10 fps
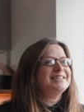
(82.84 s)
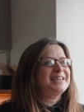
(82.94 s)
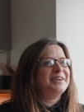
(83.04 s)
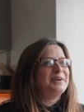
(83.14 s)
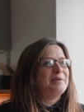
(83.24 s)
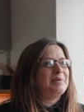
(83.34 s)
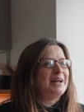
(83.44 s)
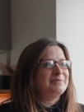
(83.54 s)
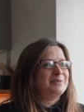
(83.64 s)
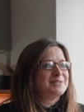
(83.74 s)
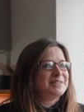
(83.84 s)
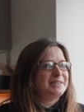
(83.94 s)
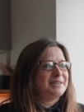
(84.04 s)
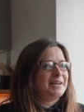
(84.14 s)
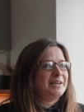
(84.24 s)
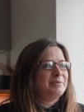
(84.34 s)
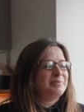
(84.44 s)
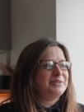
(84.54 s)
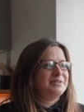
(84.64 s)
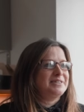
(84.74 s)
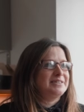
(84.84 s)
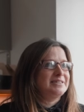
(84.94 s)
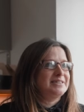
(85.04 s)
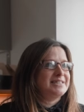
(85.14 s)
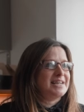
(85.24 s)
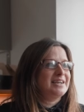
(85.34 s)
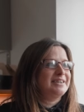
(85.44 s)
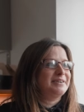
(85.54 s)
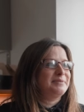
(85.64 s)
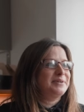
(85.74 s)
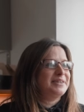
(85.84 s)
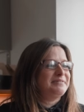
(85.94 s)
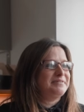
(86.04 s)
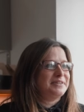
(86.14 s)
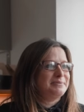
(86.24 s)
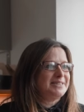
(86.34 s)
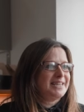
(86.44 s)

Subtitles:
So I'm Helen Watson, a production designer. I work in film and